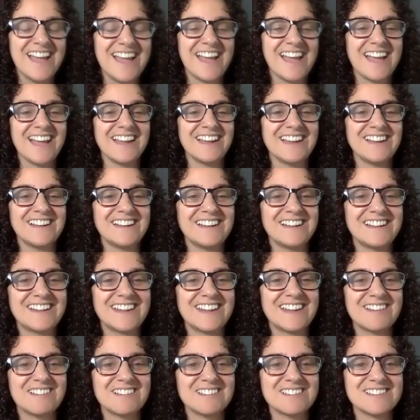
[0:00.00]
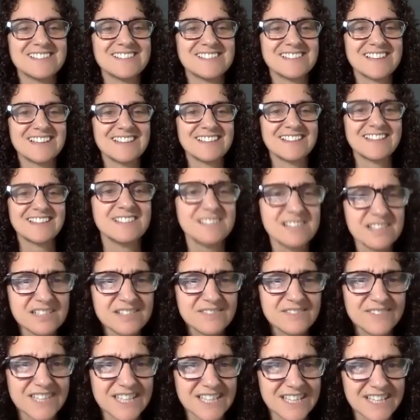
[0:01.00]
And they were just like, this
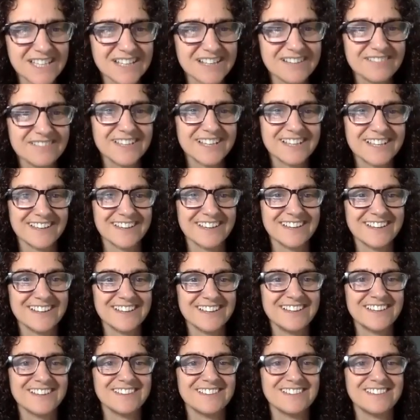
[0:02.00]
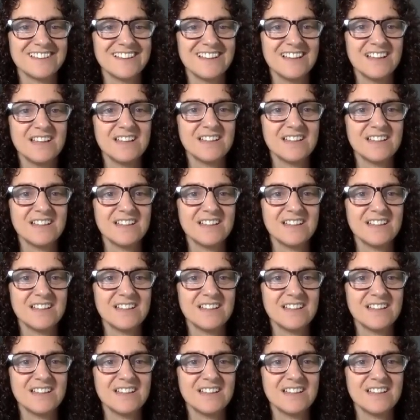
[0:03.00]
is vegan? I'm like, it is.